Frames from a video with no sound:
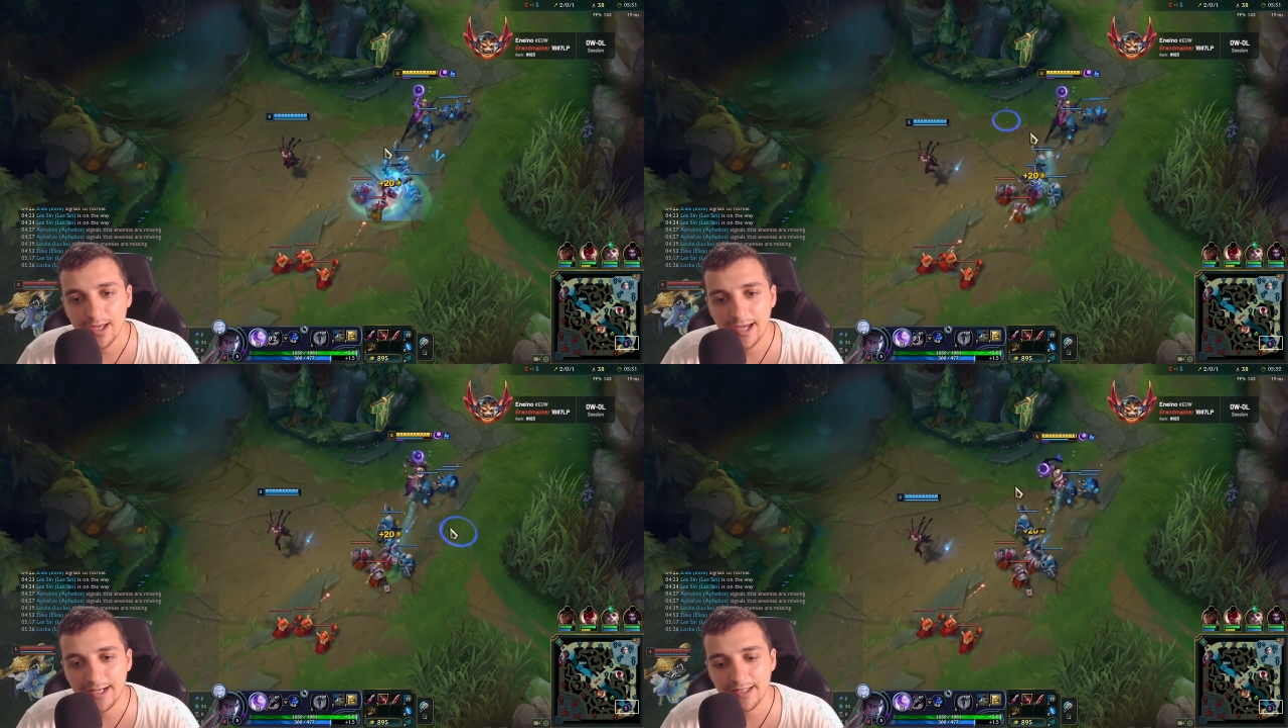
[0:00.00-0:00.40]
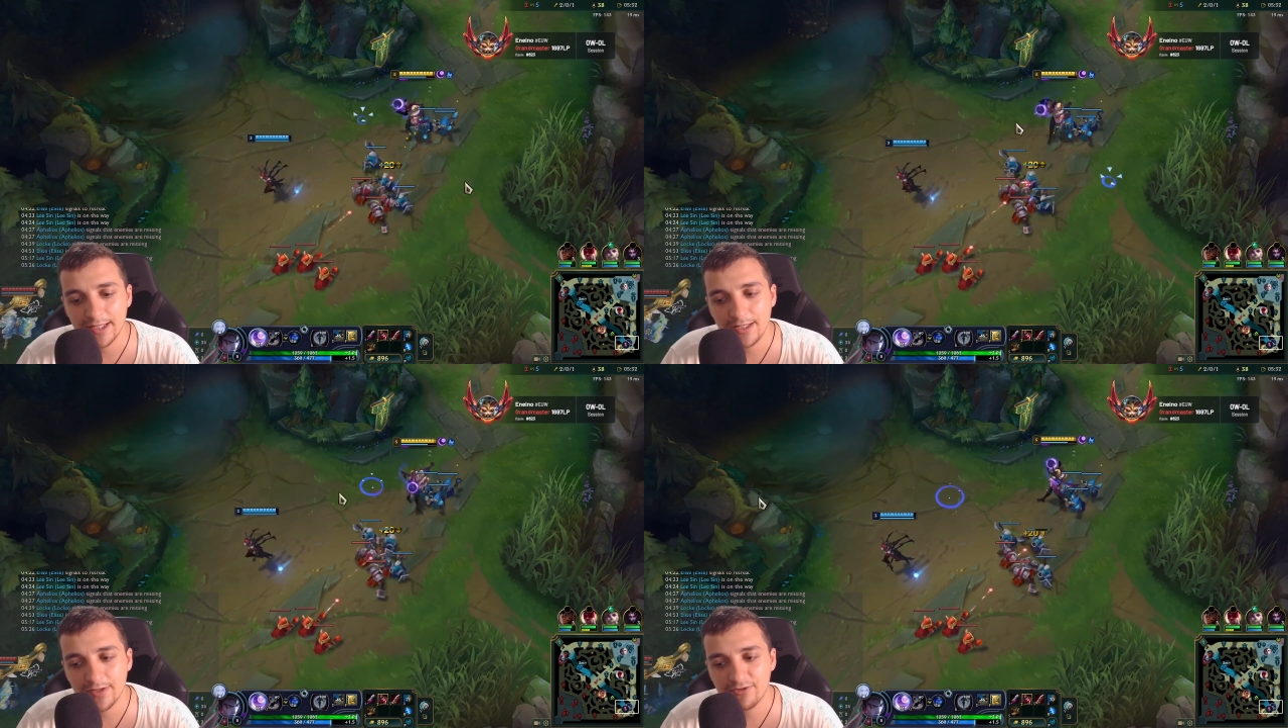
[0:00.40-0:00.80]
and
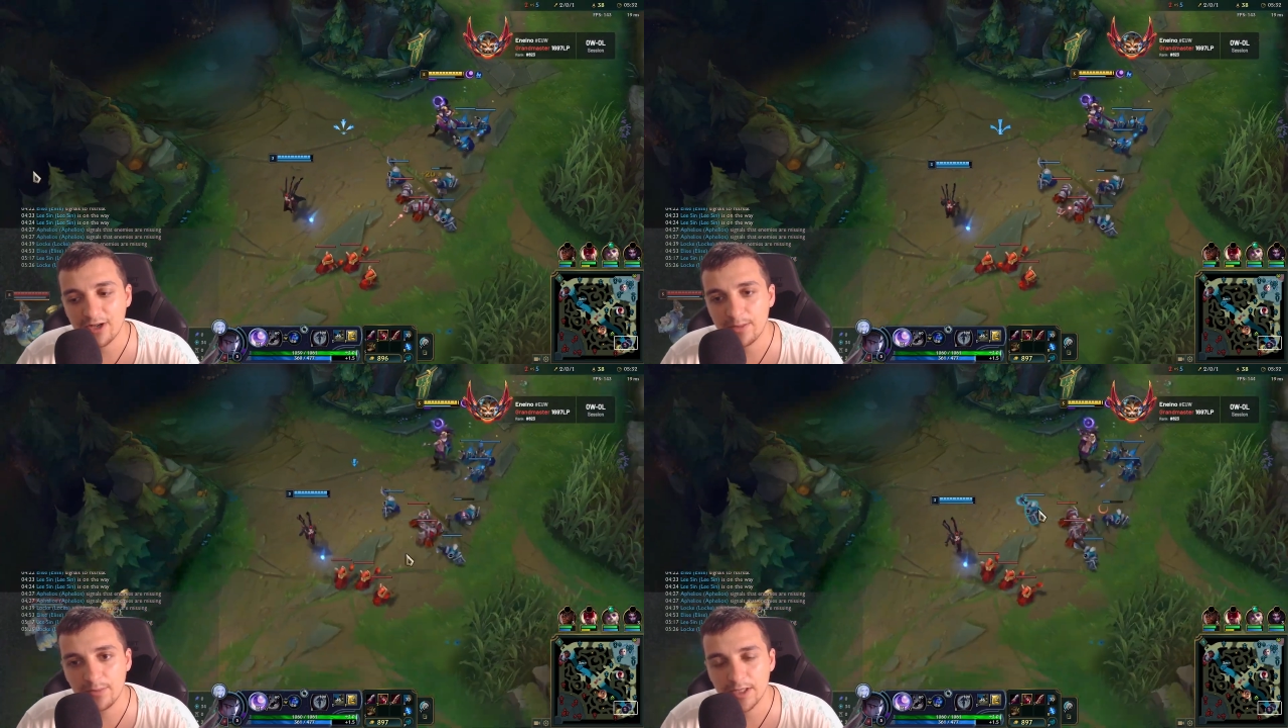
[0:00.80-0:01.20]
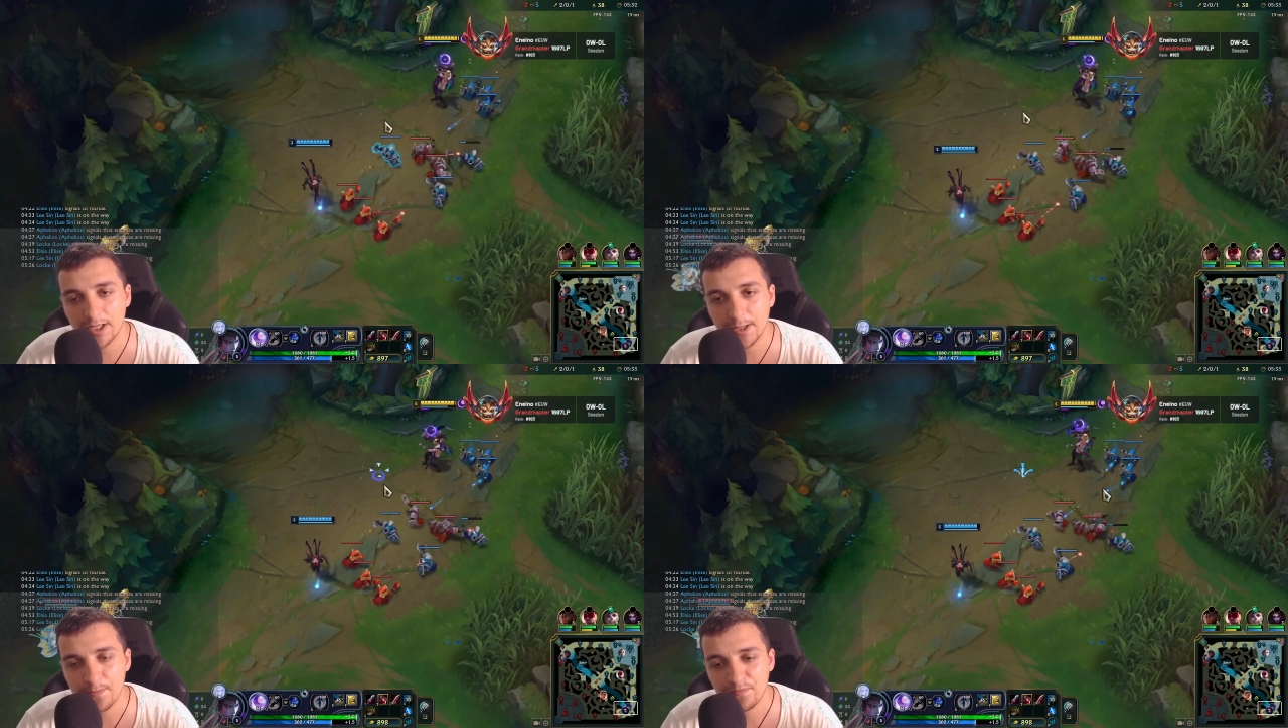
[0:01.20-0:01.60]
even if I'm
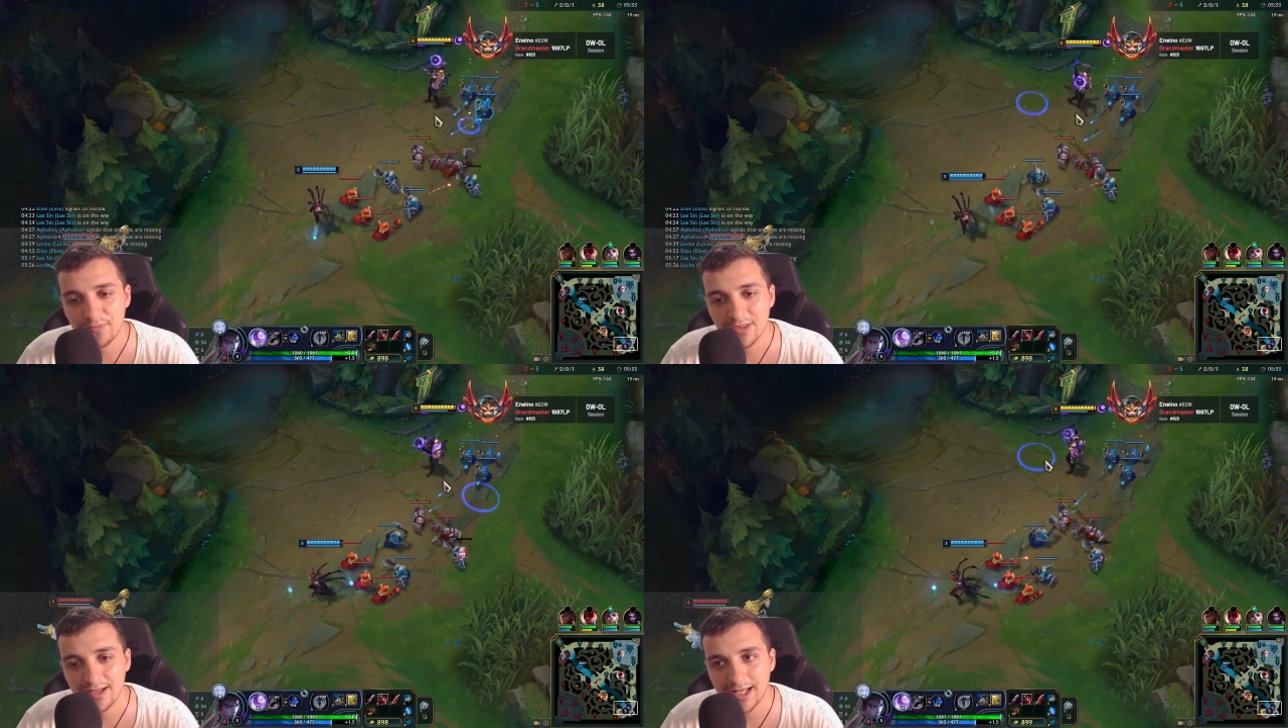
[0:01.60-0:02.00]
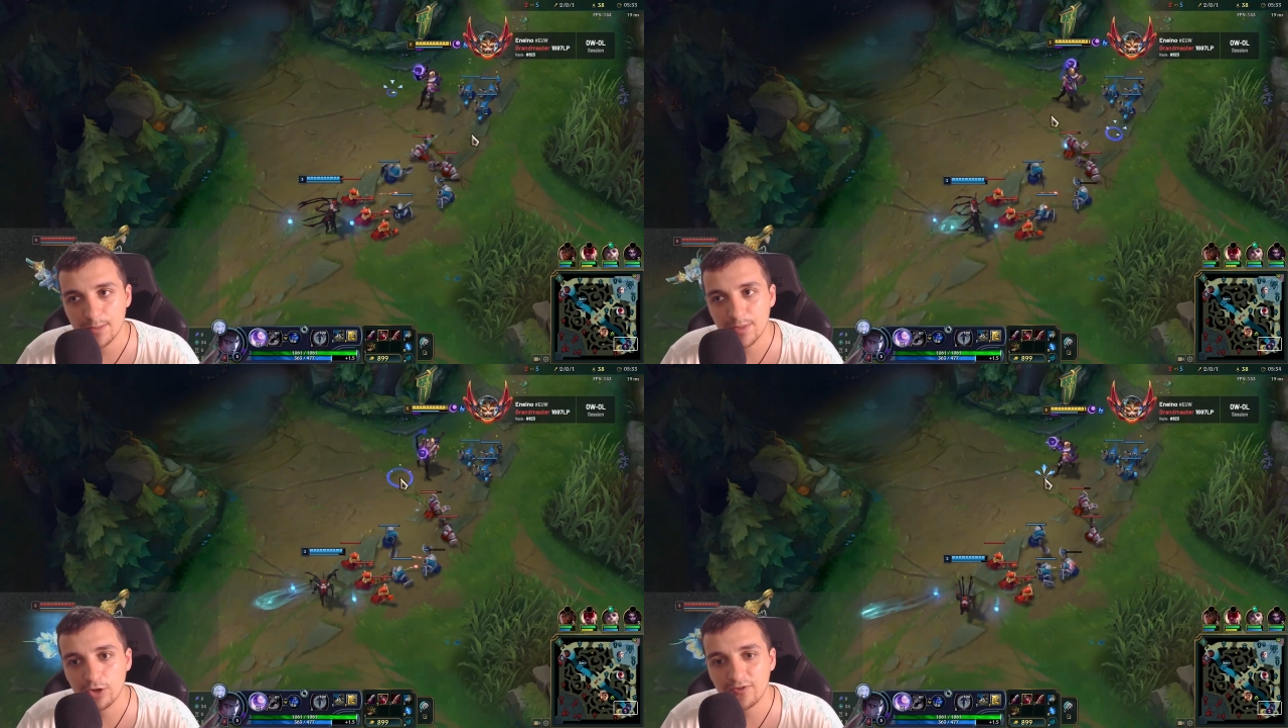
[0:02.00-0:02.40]

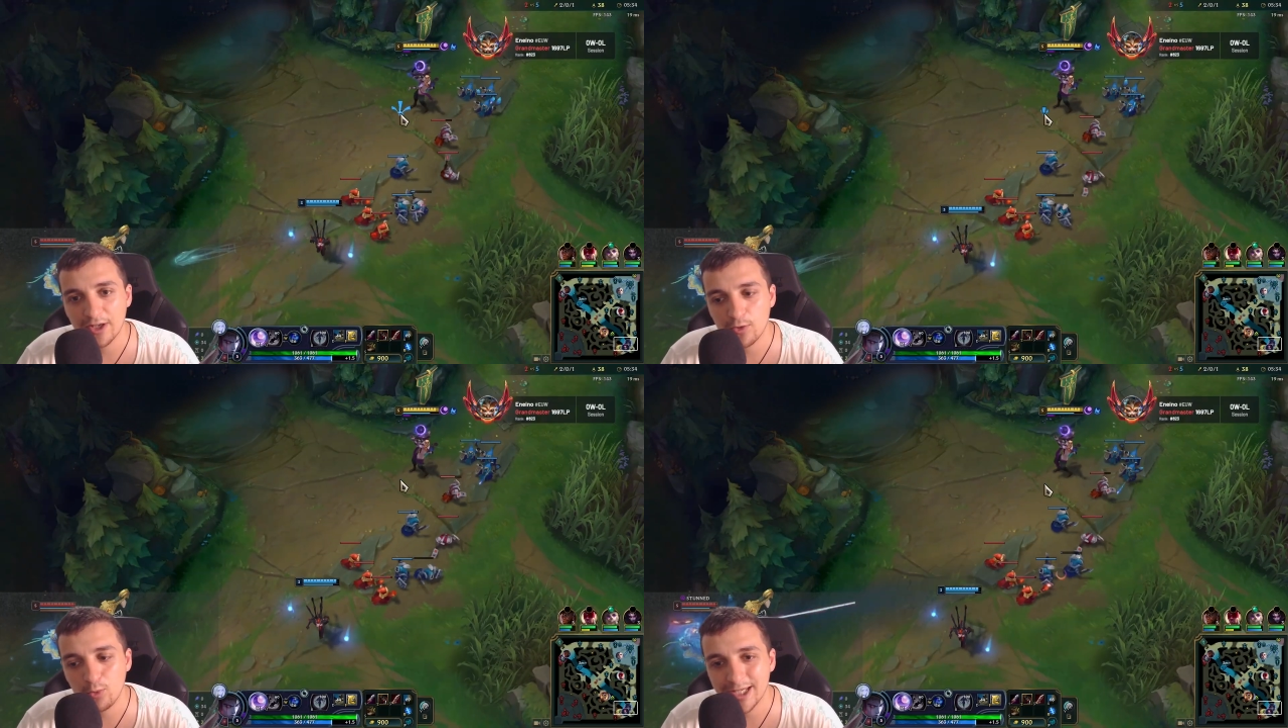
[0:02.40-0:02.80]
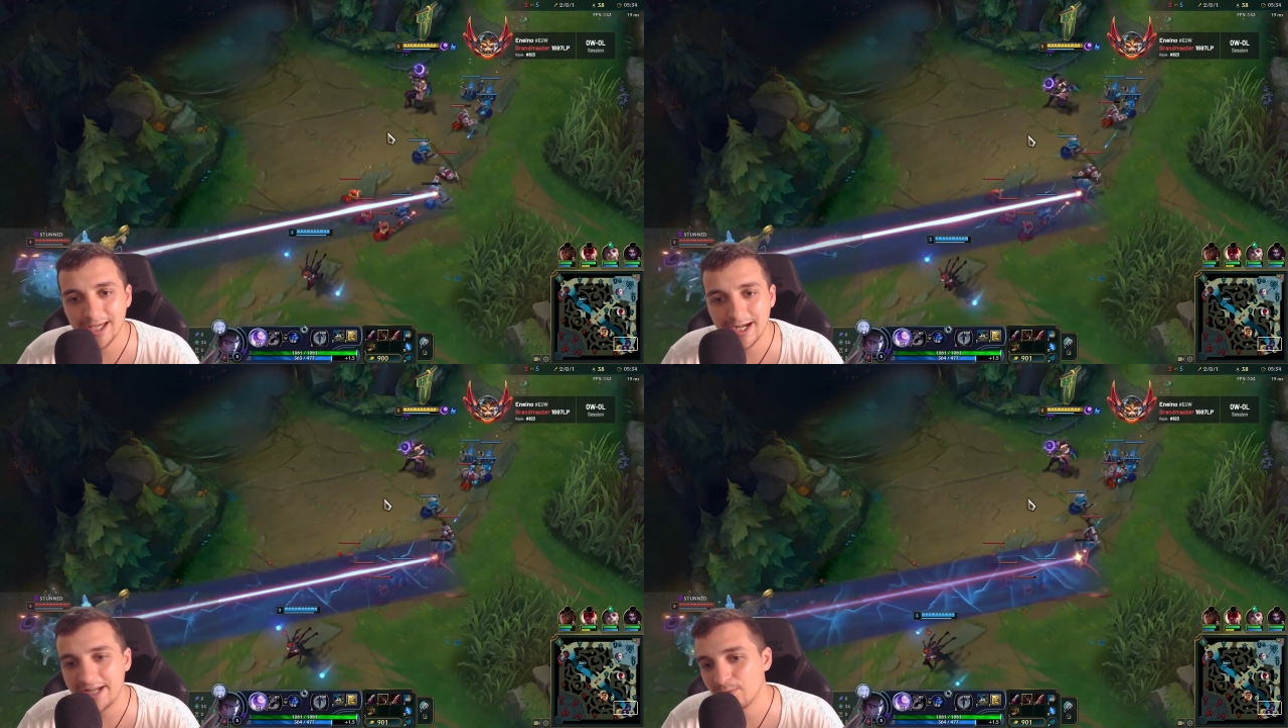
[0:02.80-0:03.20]
I'm kind of like weaker
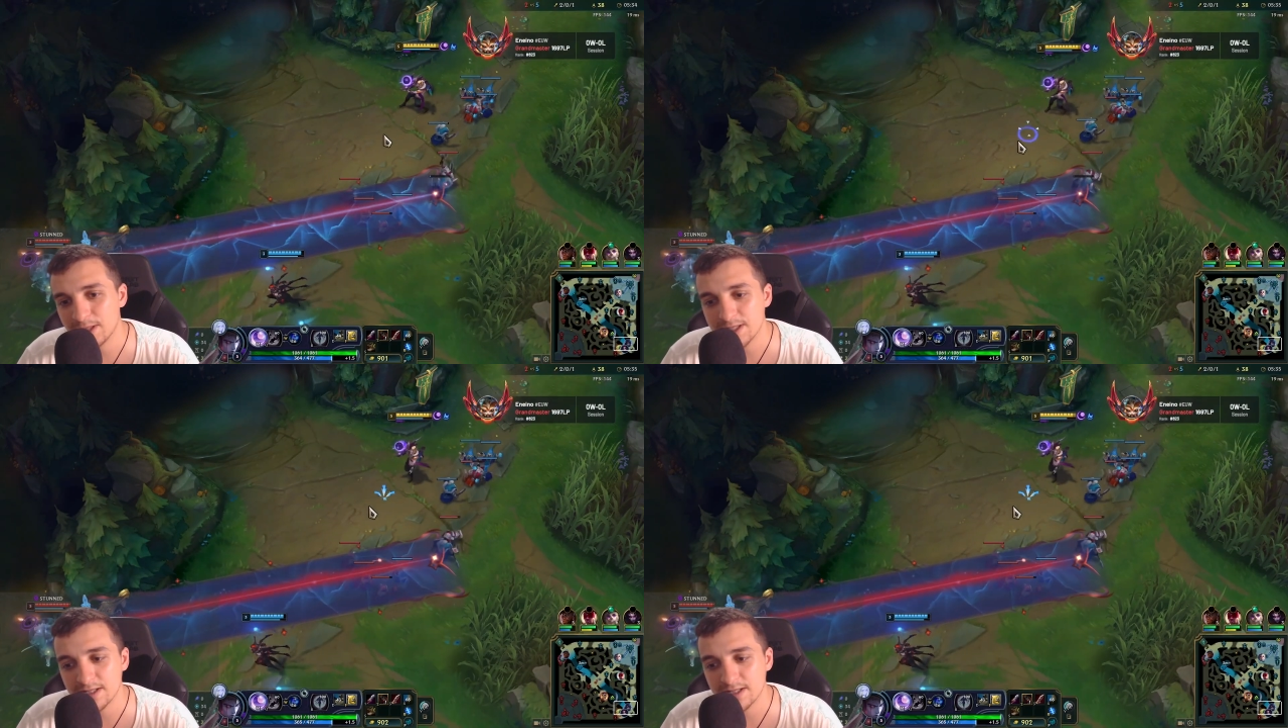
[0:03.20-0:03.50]
anyways